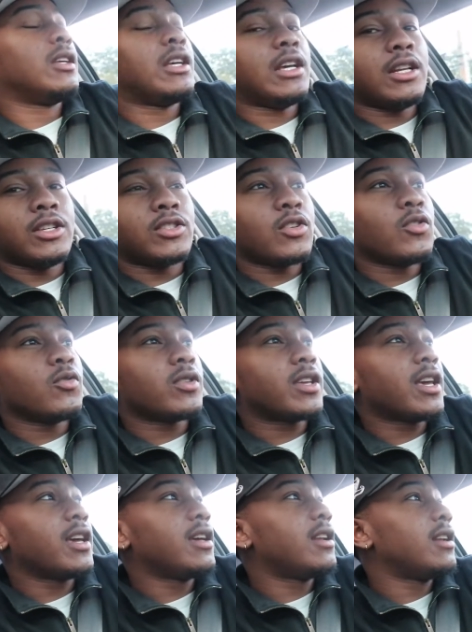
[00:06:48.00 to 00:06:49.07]
And it's
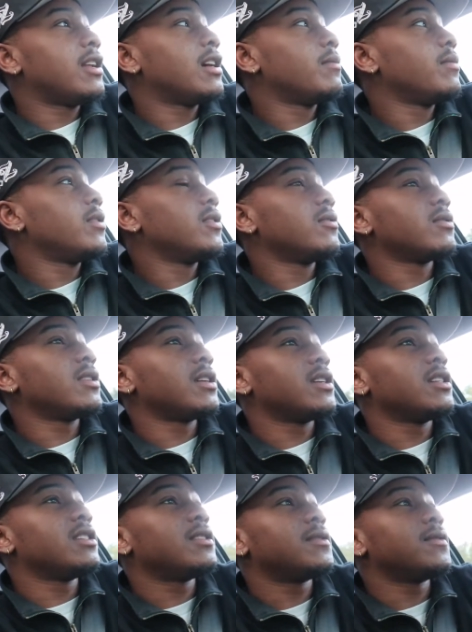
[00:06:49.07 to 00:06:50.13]
okay to not be okay.
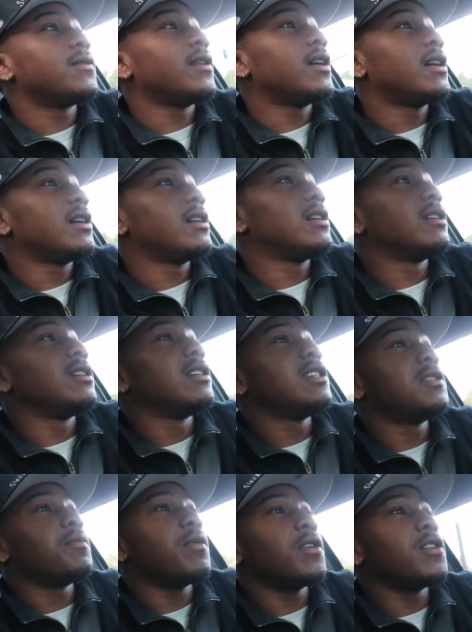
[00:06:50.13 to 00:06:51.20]
It's fine.
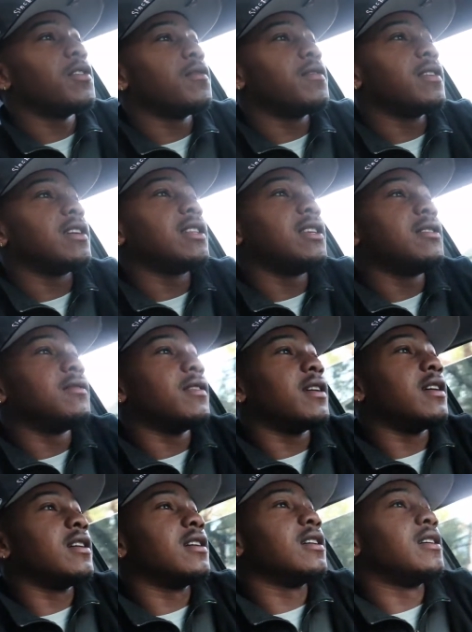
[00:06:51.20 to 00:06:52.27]
It's perfectly
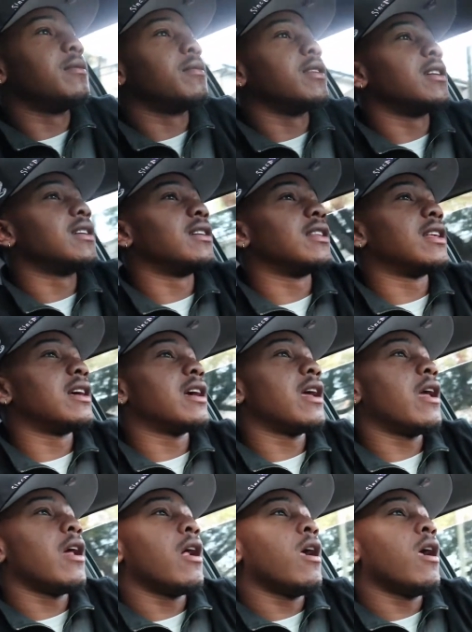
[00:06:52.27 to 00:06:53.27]
fine, bruh. Like,